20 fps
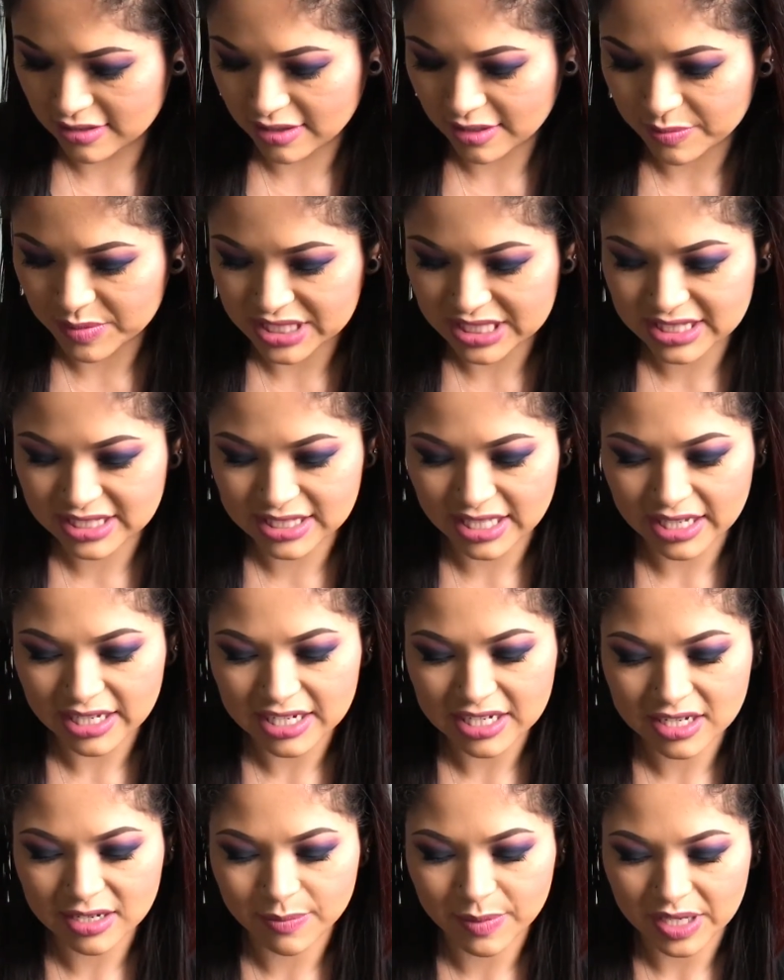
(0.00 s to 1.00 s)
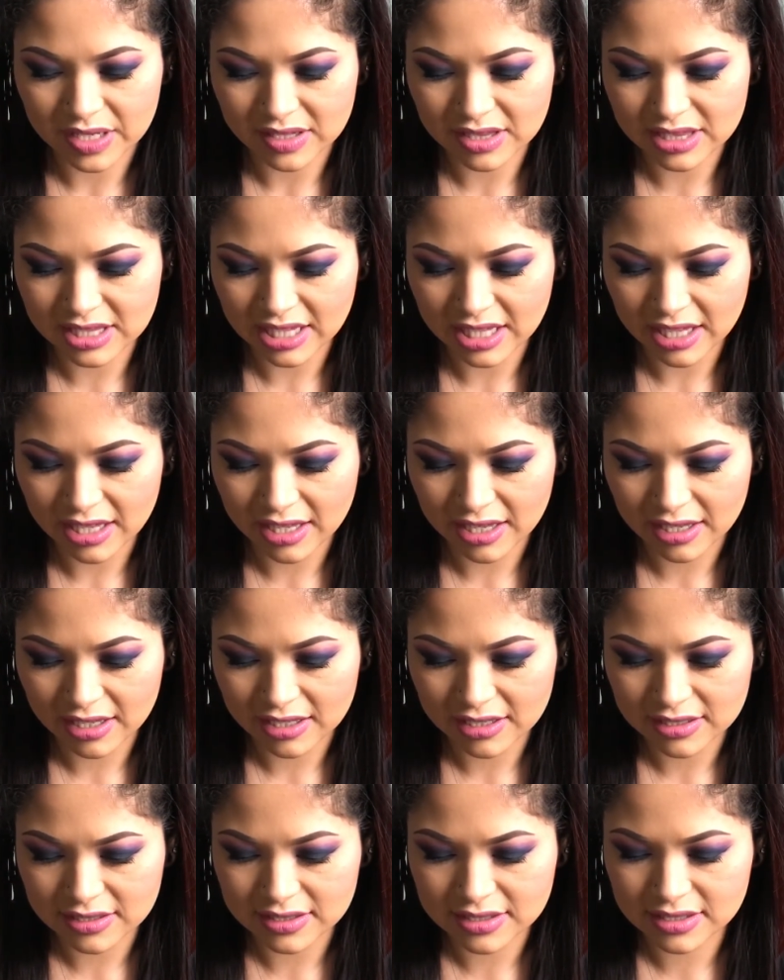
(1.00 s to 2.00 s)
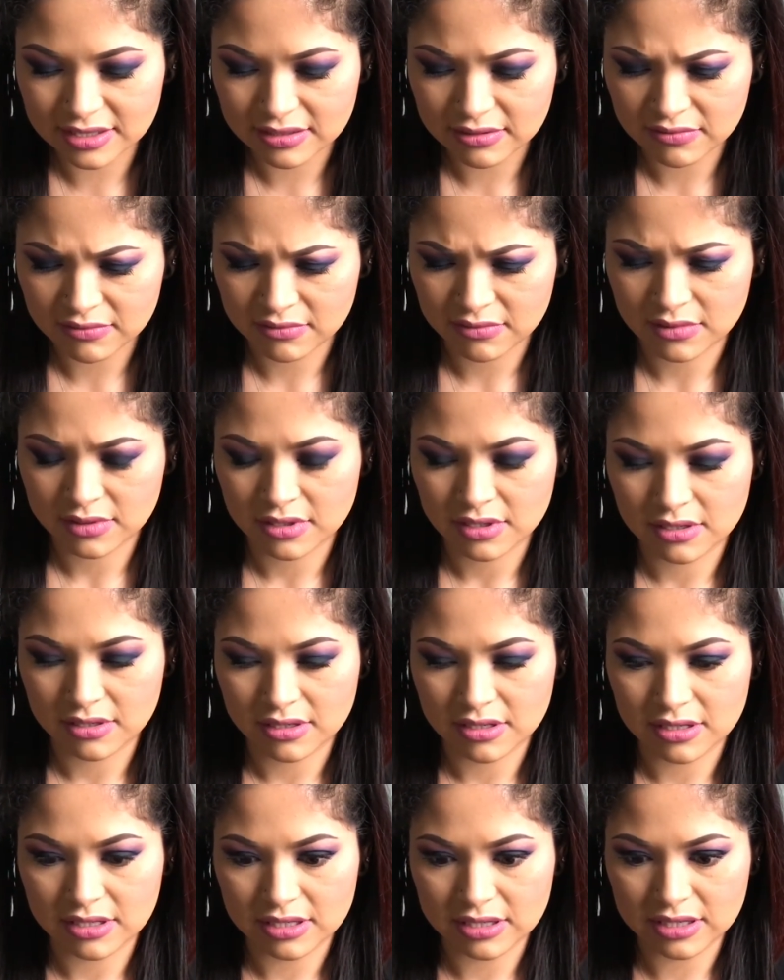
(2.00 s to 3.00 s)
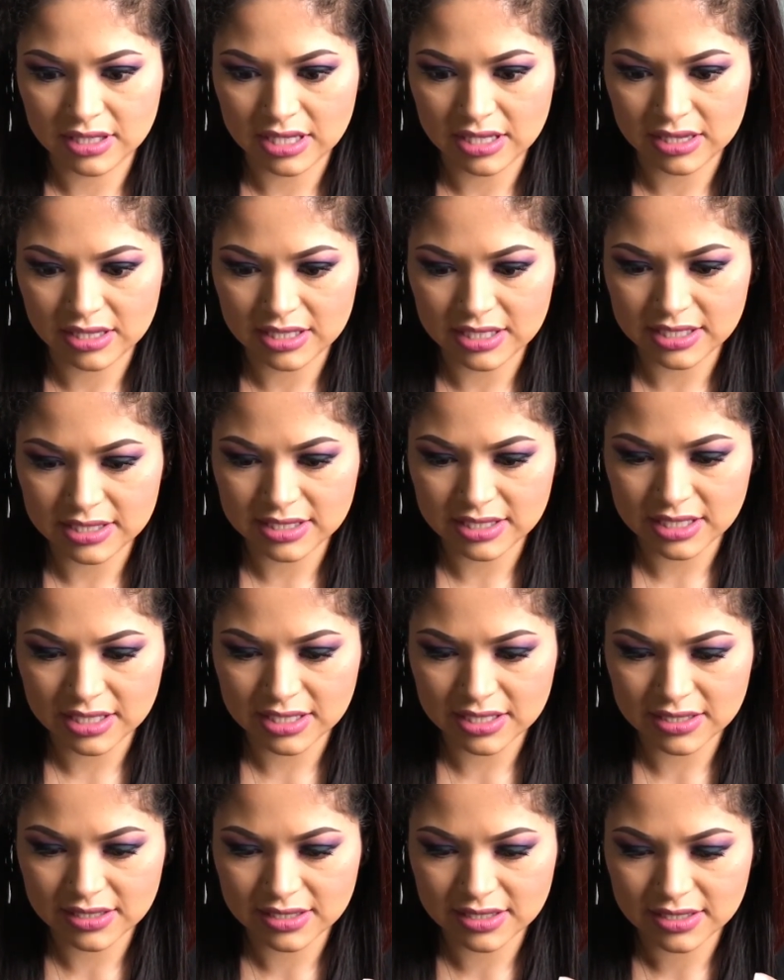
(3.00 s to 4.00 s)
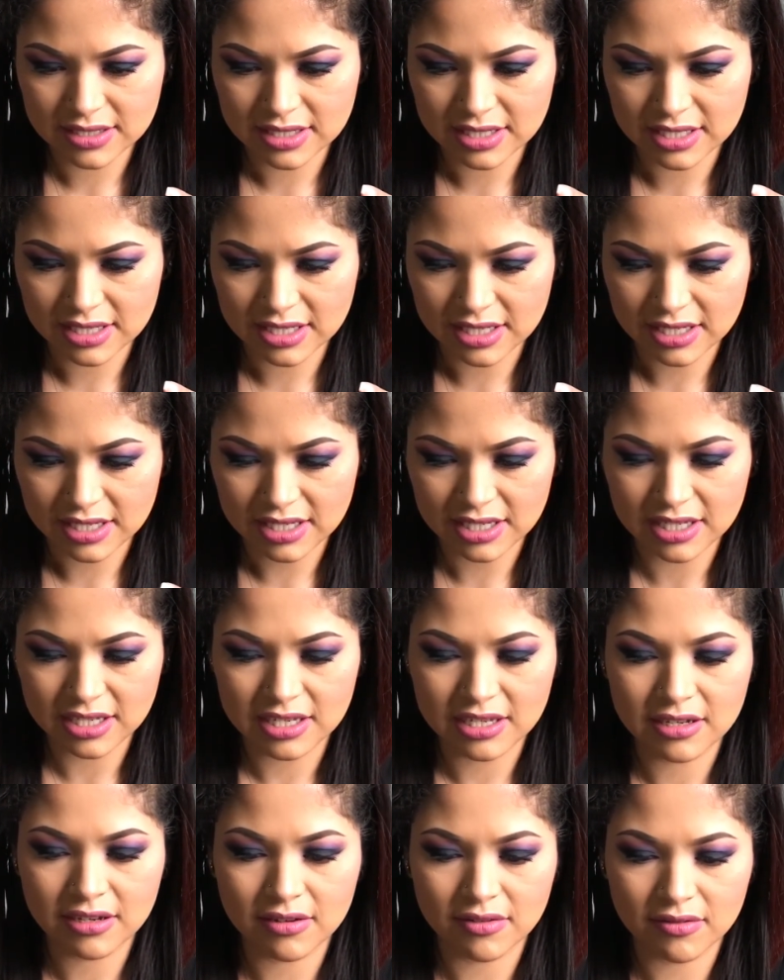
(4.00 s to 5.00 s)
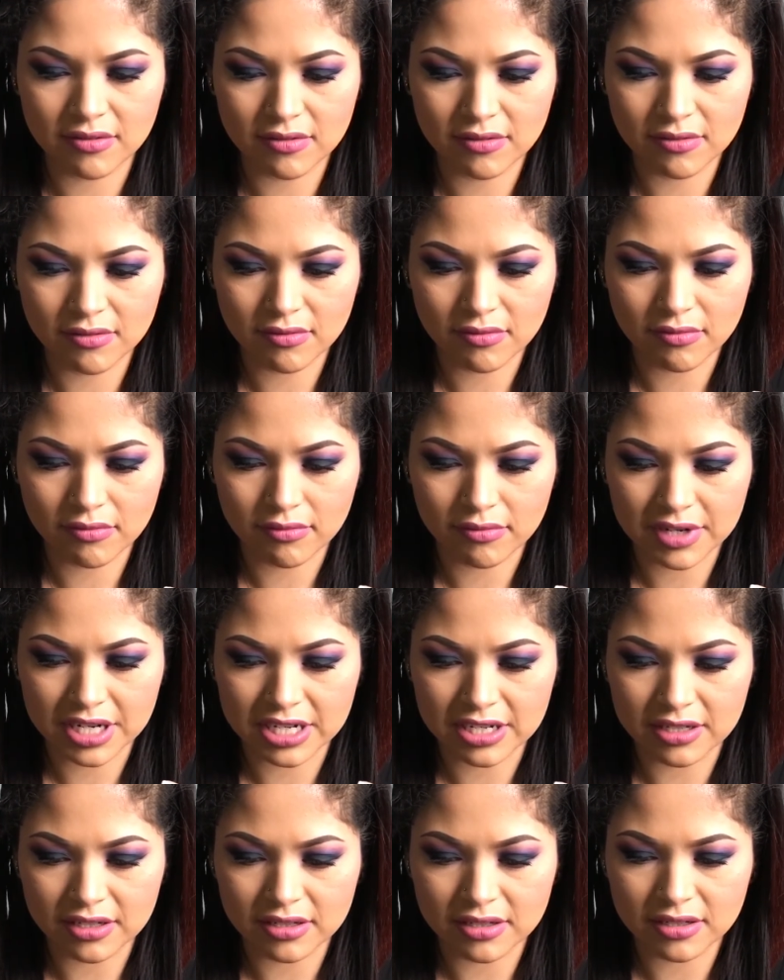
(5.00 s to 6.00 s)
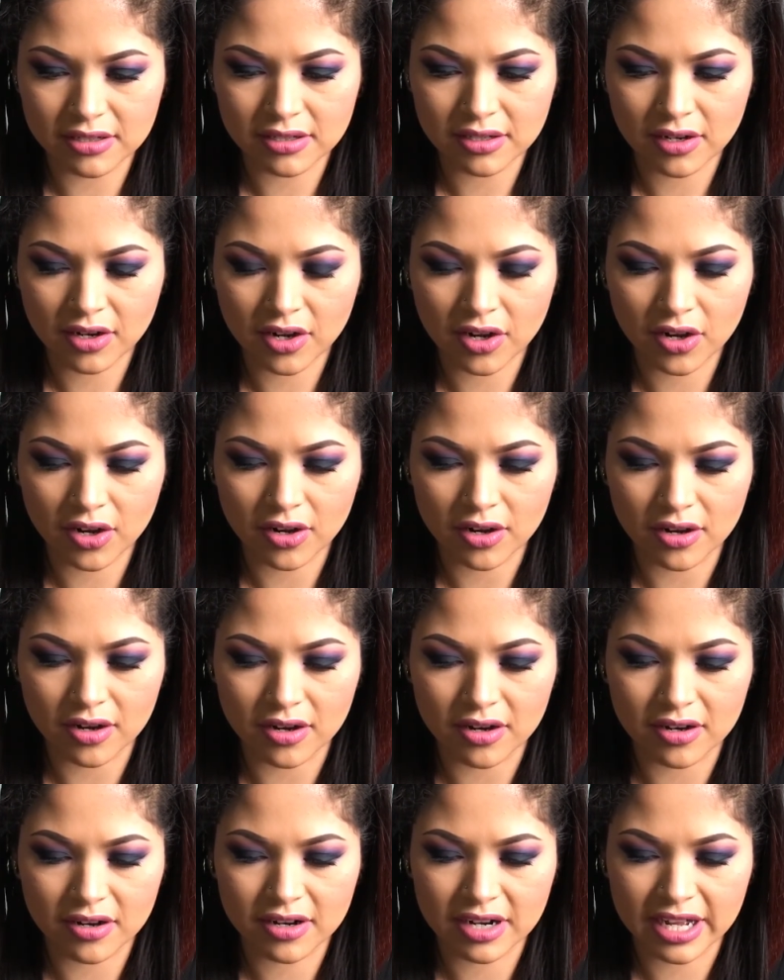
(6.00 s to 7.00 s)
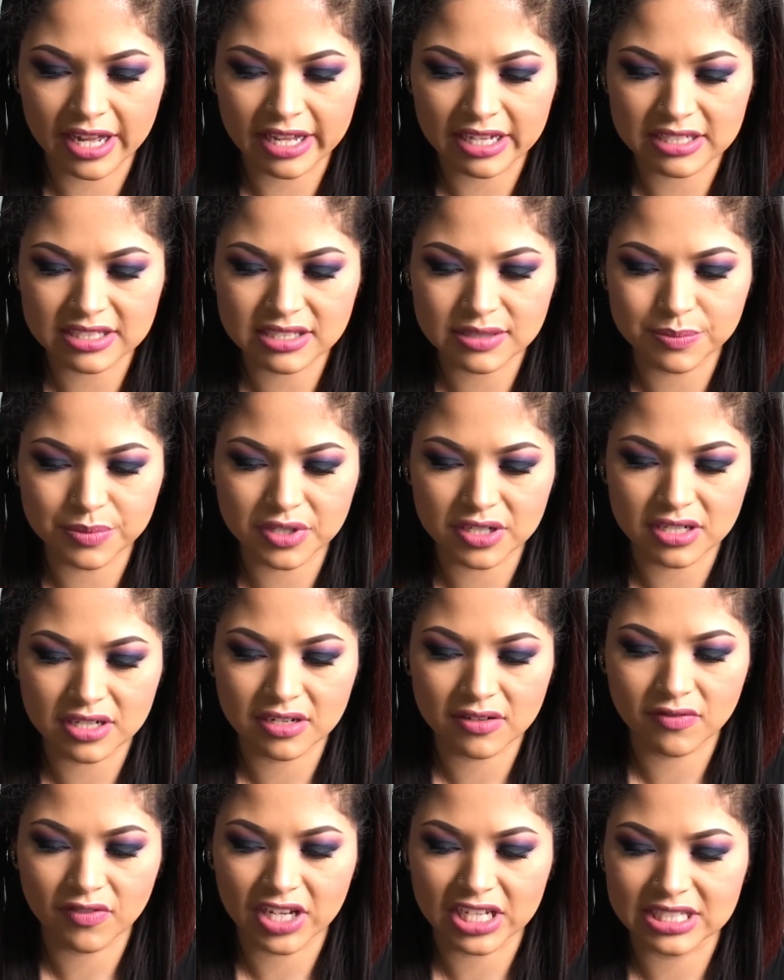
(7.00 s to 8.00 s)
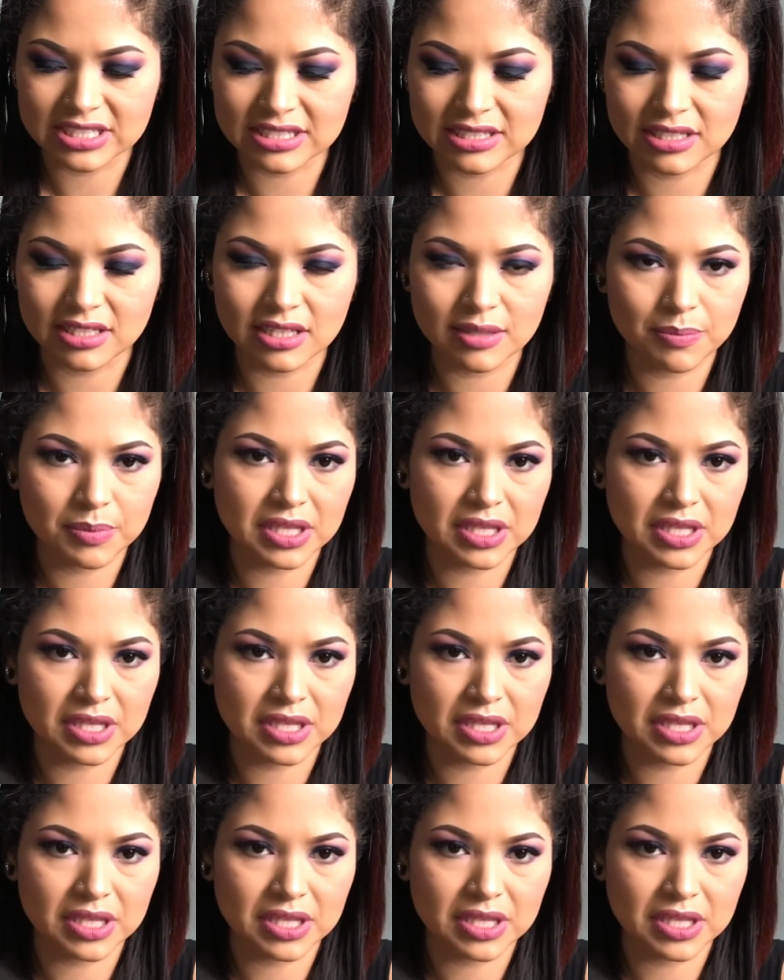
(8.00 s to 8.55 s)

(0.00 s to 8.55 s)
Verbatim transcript: I'm excited about that. And then this is the still her expert advice lip